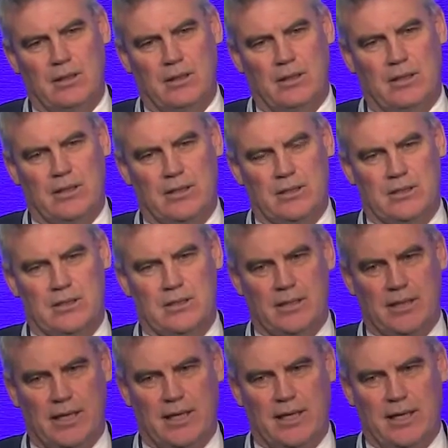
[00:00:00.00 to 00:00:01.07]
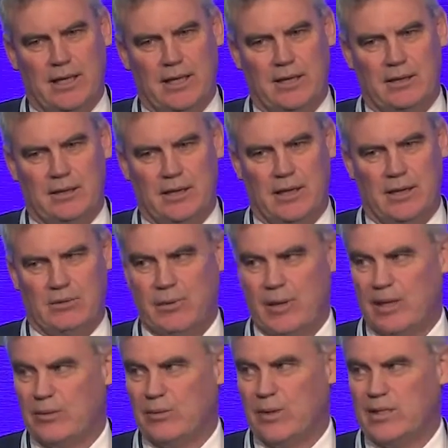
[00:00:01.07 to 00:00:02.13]
It is today, the health
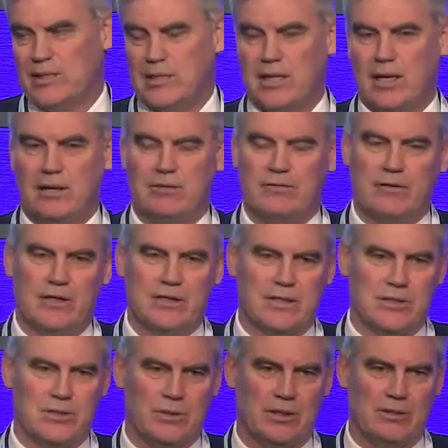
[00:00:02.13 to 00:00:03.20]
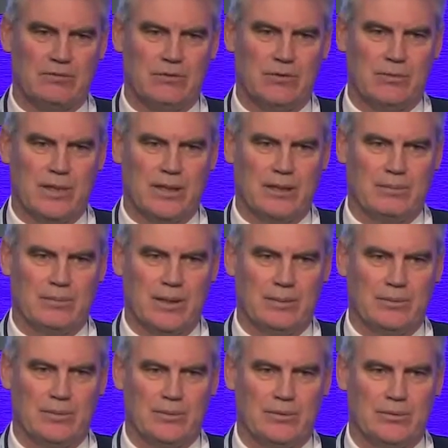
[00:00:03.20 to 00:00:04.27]
pathways are now affecting 24 million
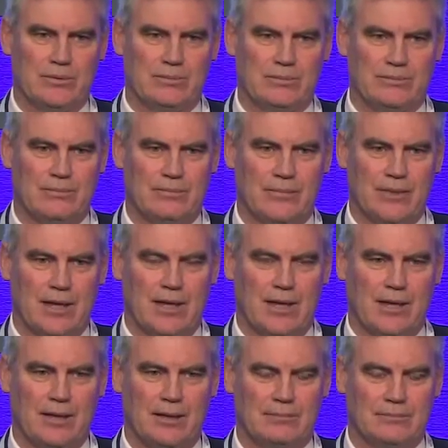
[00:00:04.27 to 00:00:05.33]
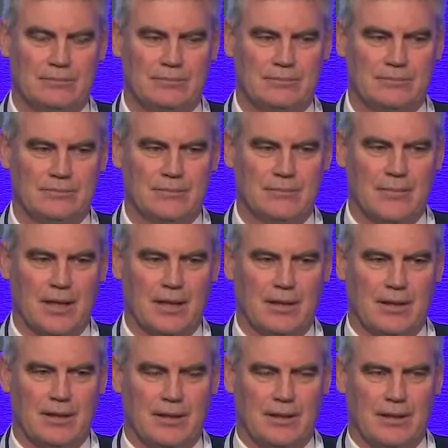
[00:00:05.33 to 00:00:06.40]
people. Um,
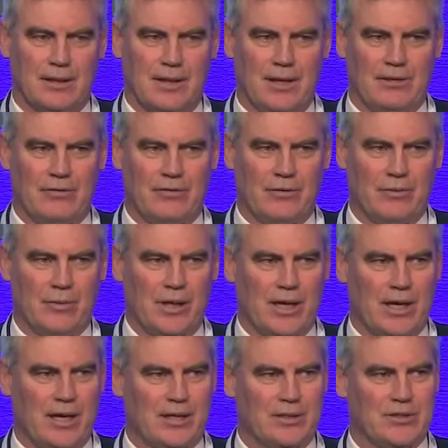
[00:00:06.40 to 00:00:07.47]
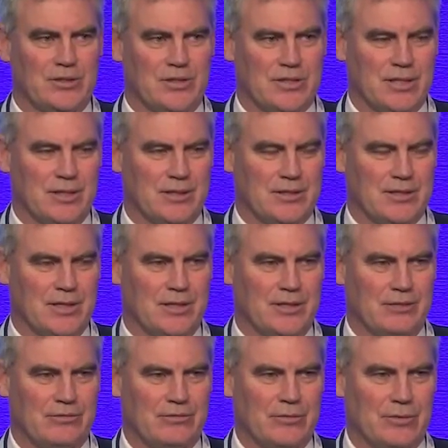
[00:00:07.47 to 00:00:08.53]
and if you work out, New Zealand's only
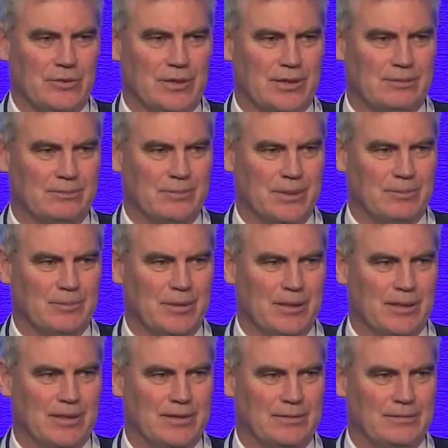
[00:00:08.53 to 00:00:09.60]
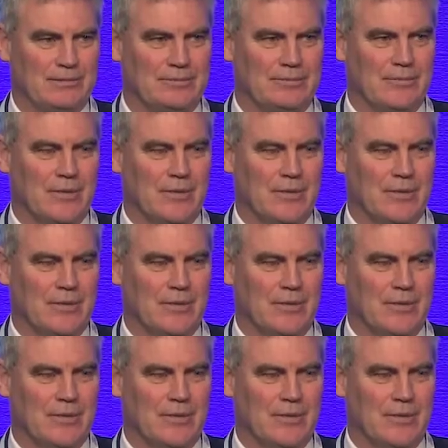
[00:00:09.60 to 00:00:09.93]
got four and a bit million.